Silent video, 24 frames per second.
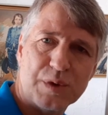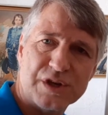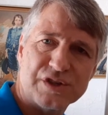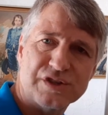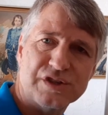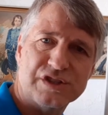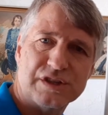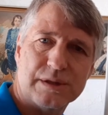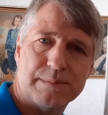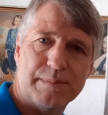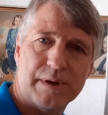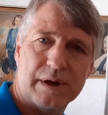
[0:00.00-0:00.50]

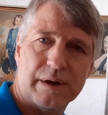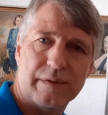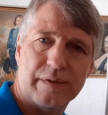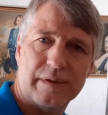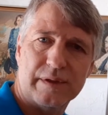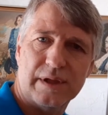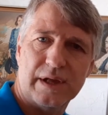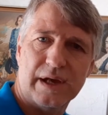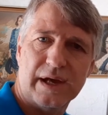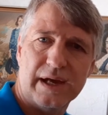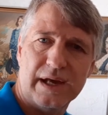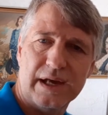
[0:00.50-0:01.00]
questions
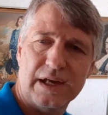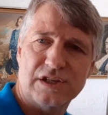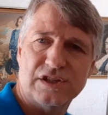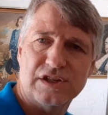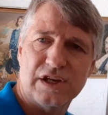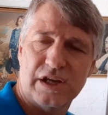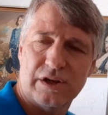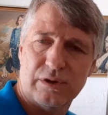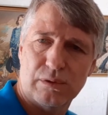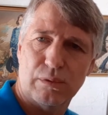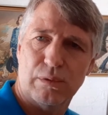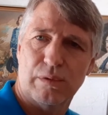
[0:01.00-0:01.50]
about the
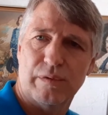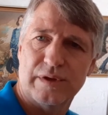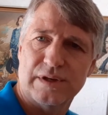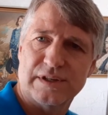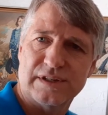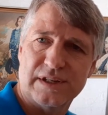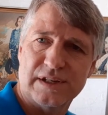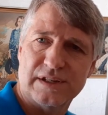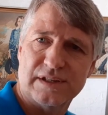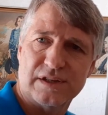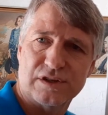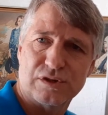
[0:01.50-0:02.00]
age and all
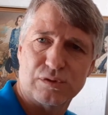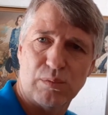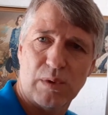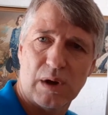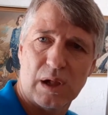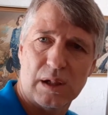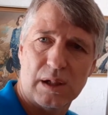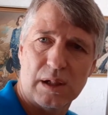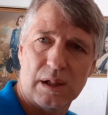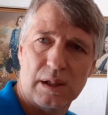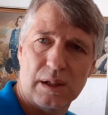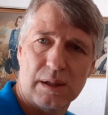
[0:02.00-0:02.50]
these things as
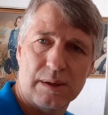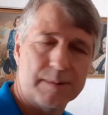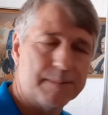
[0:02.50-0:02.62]
well.